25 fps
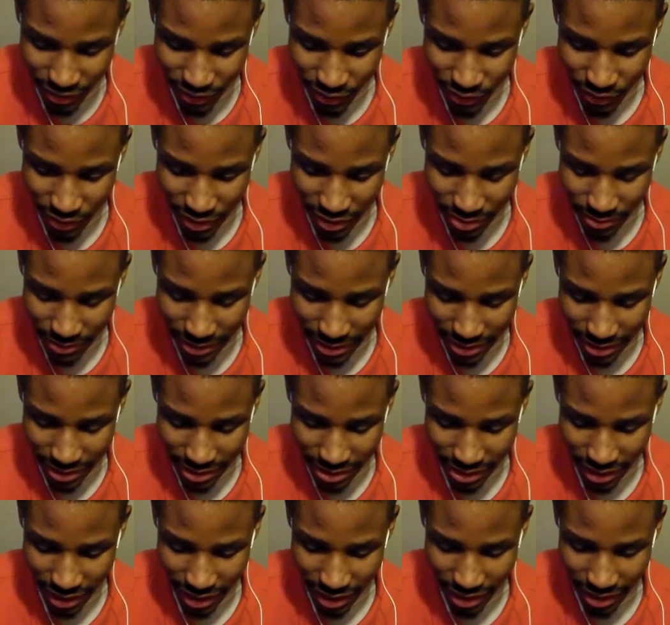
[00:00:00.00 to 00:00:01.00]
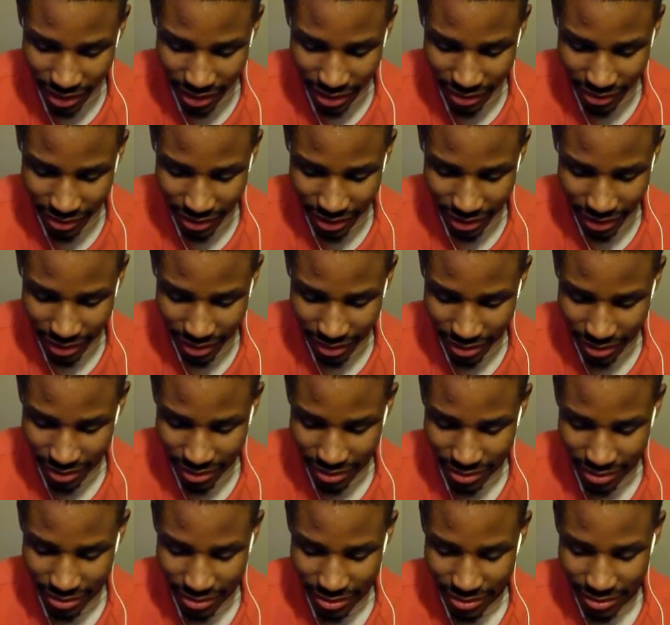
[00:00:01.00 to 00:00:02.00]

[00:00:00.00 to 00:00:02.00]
Oh, I was about to say, okay. Right.